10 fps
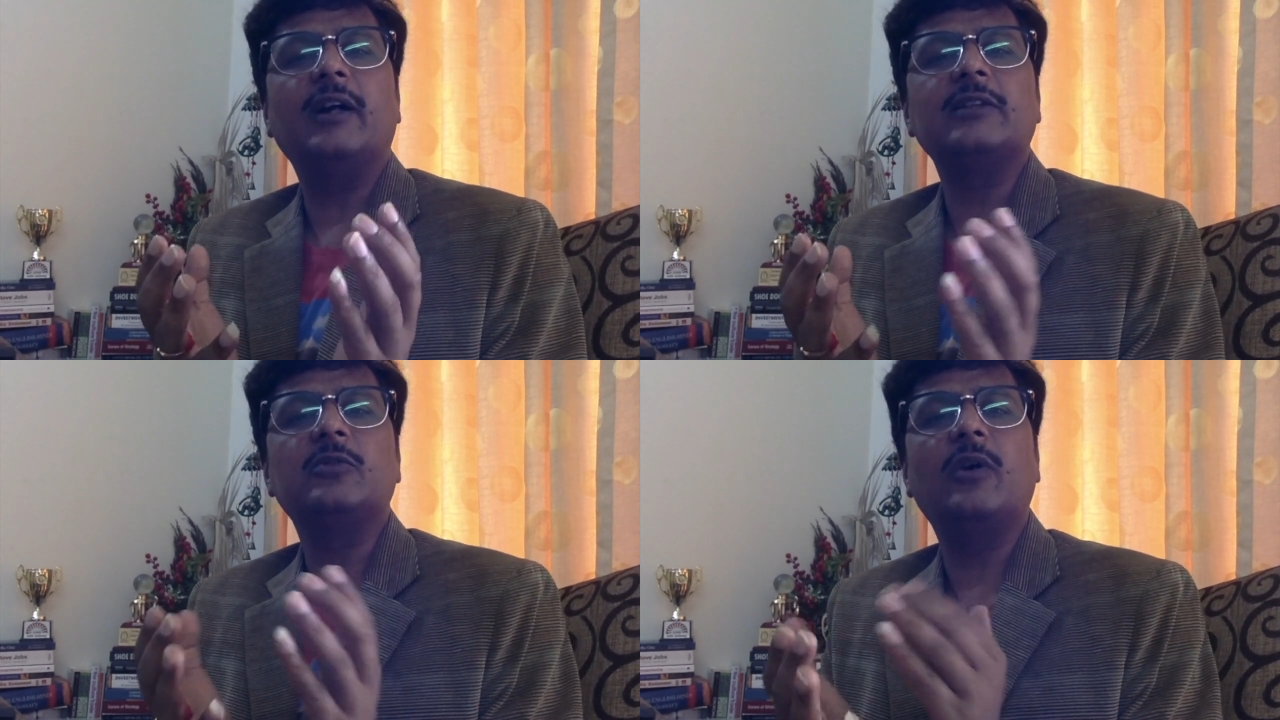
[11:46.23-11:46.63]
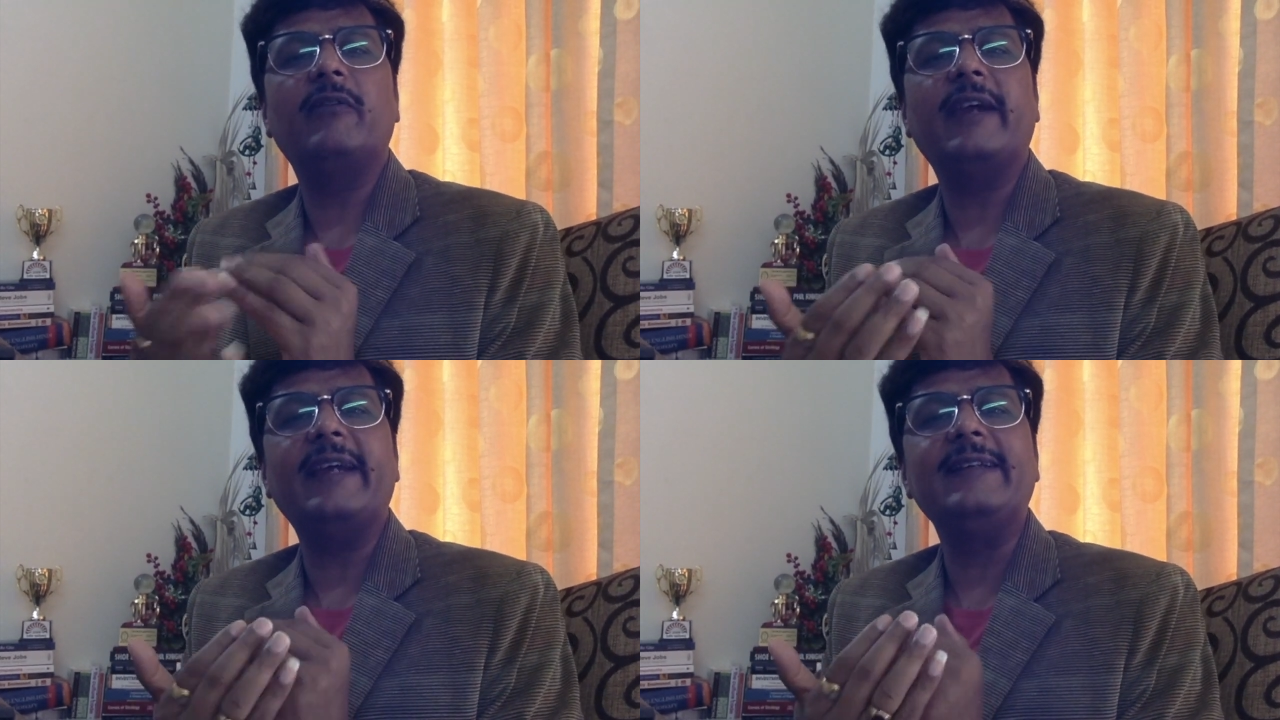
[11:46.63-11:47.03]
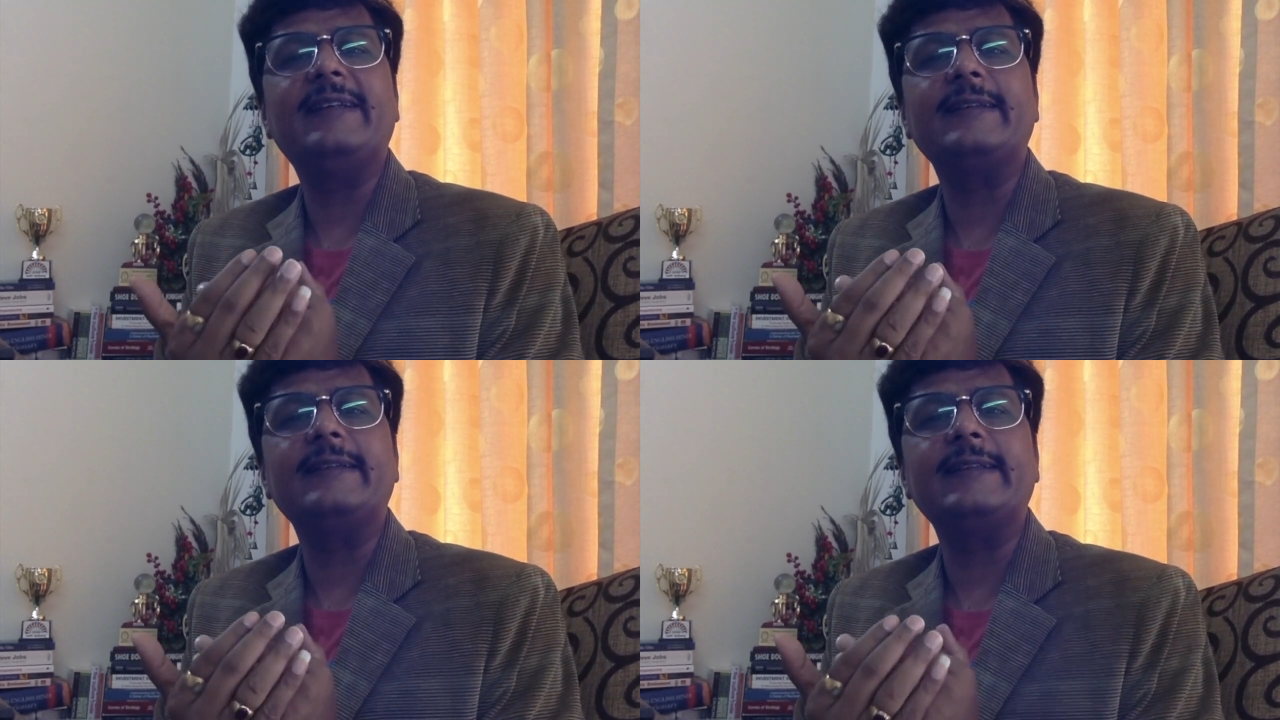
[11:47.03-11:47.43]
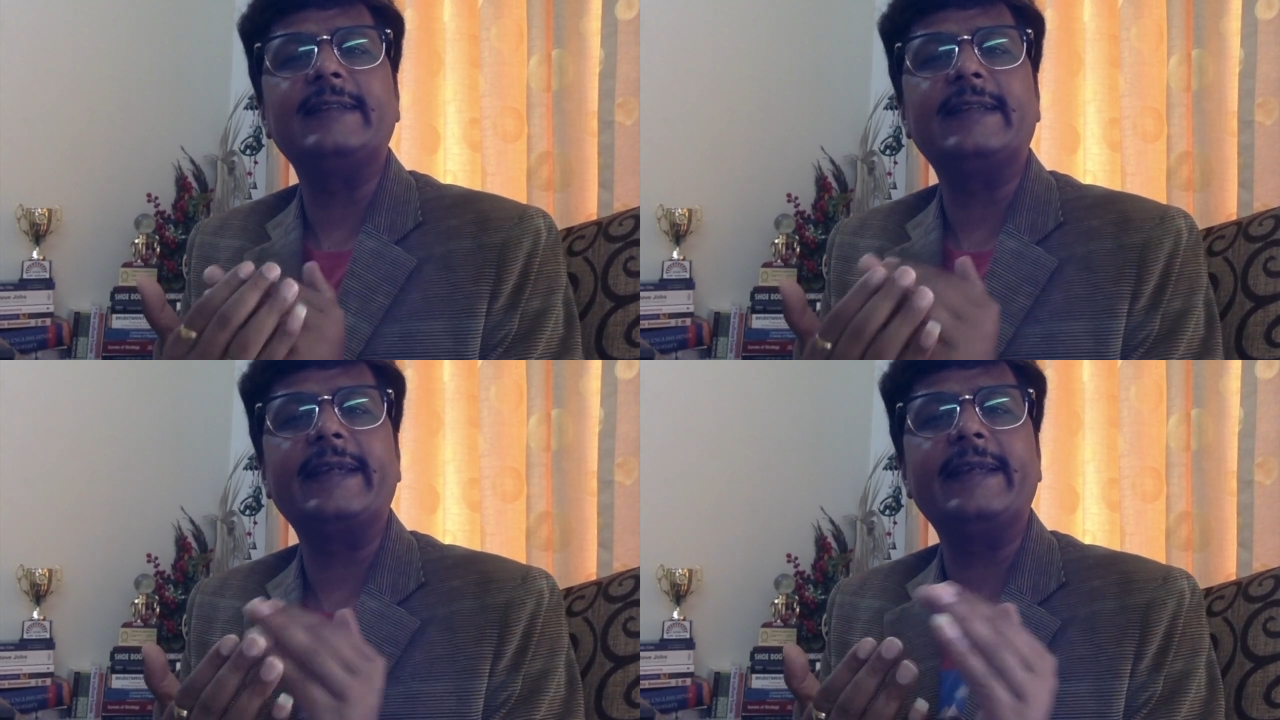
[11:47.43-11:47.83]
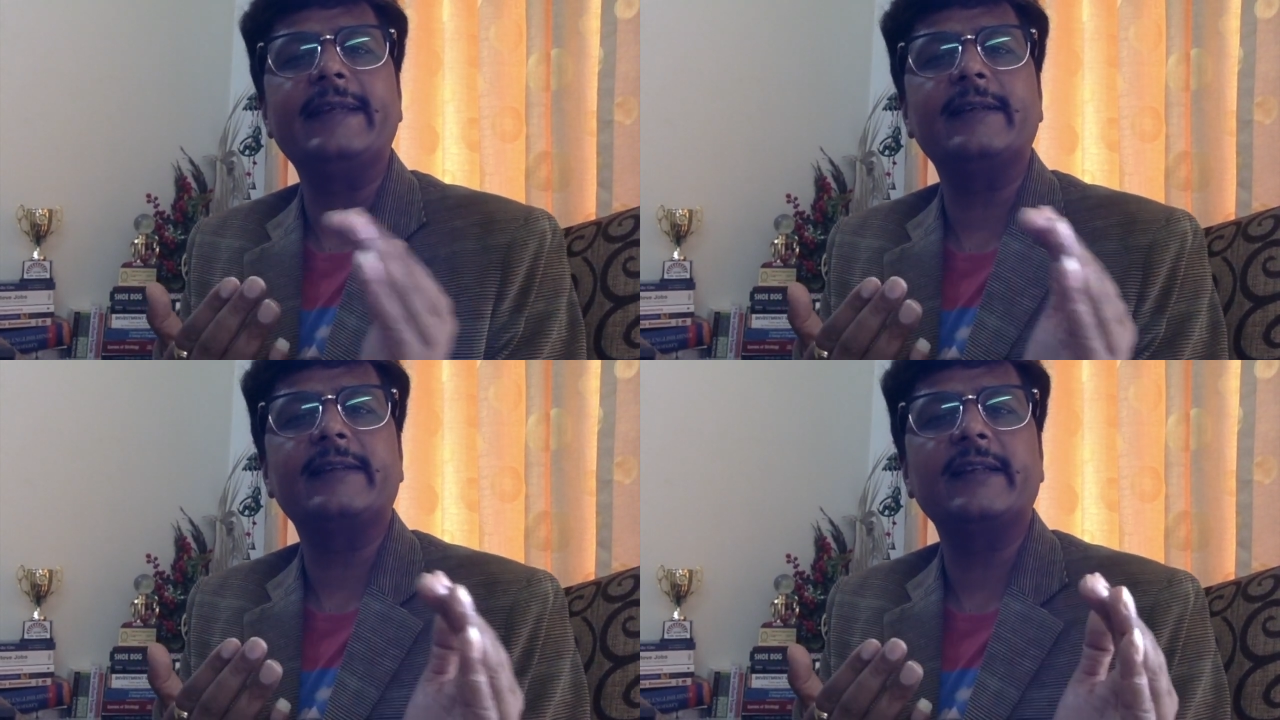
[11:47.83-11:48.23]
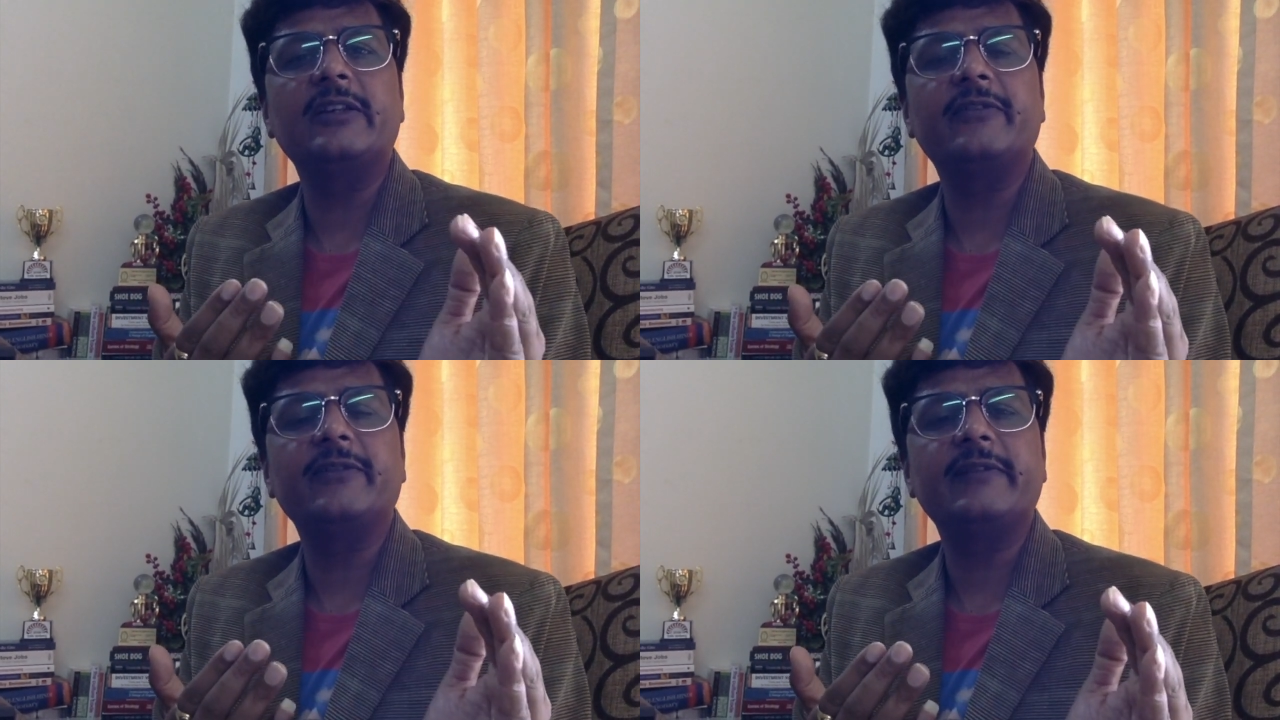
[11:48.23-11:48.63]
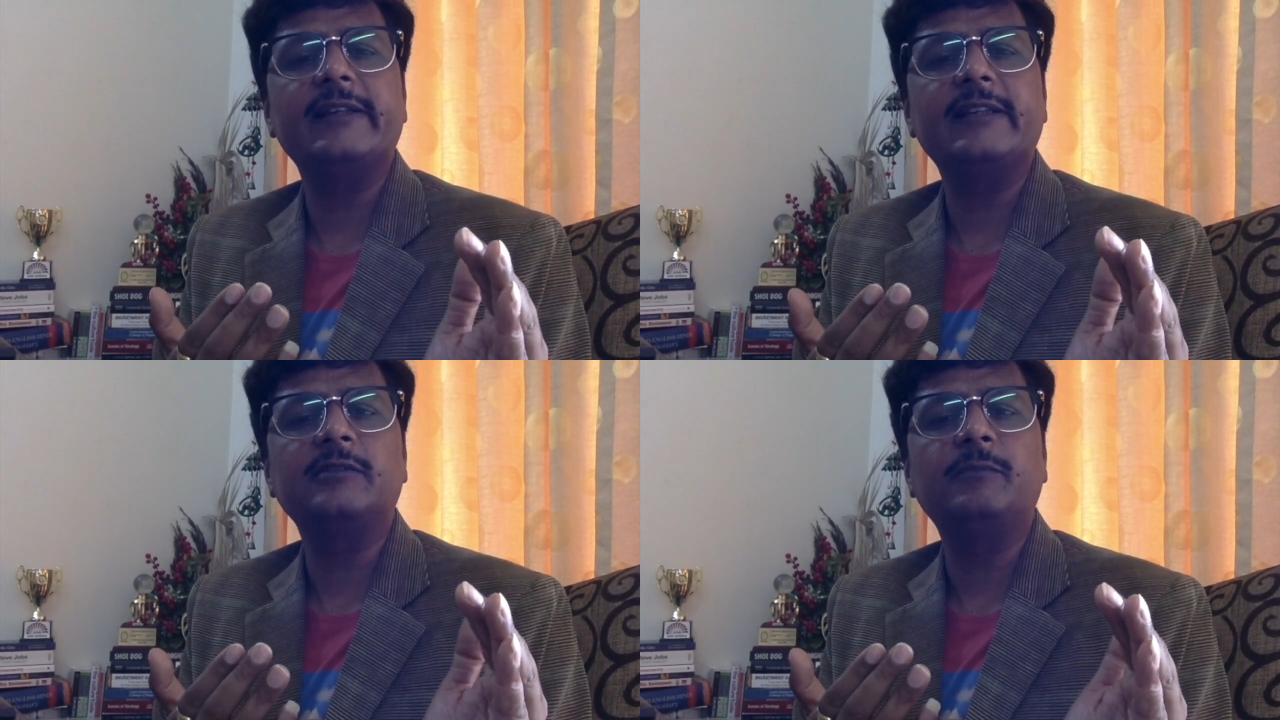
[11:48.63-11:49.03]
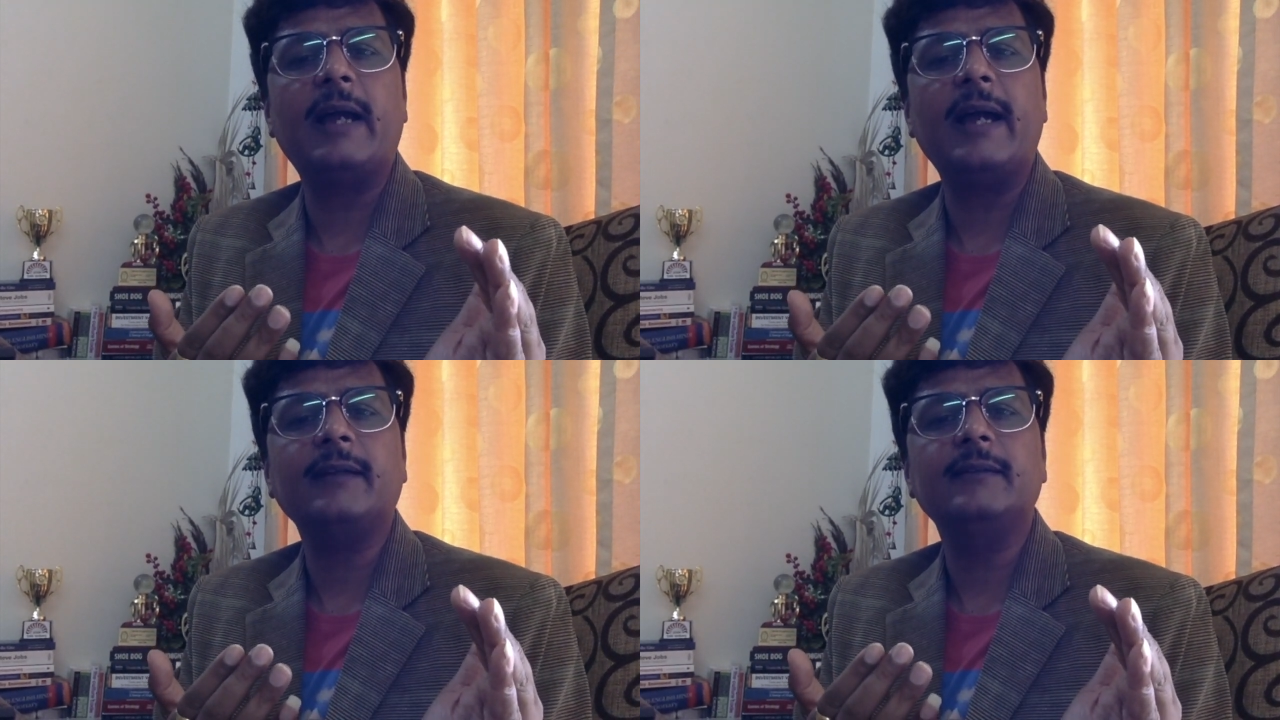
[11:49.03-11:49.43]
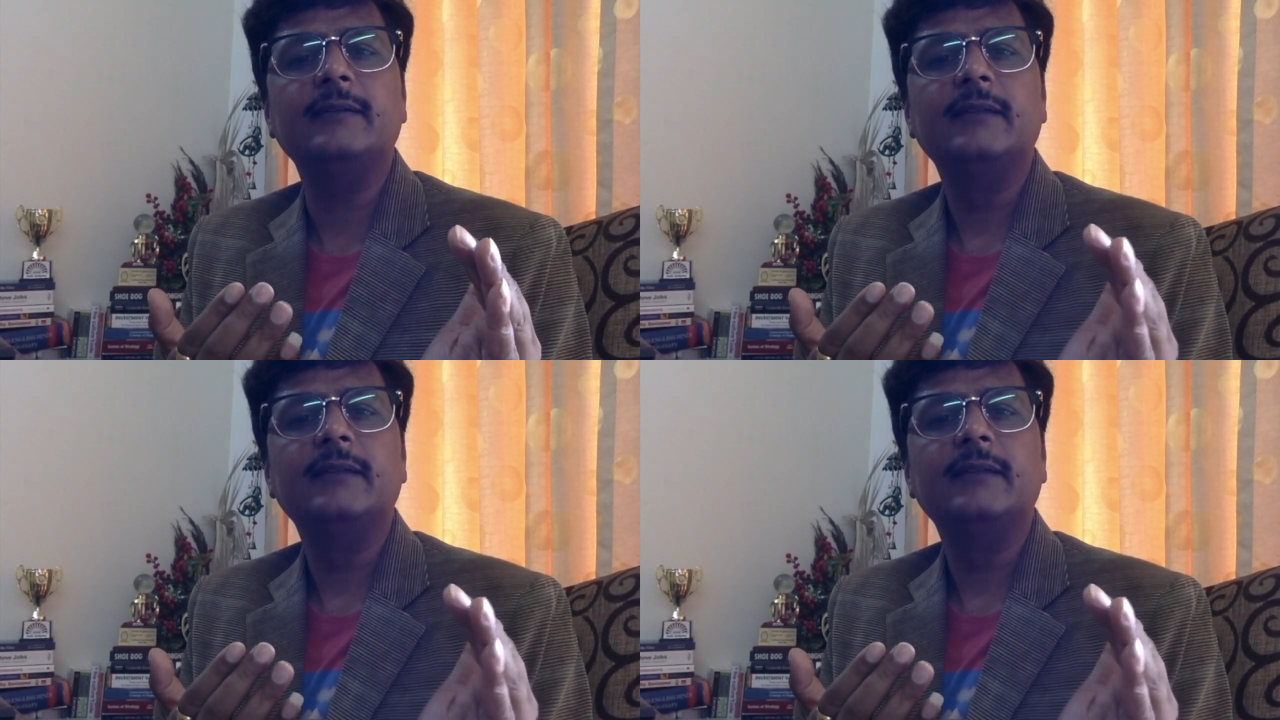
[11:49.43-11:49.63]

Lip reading: us who have entered in the career 10 to 15 years back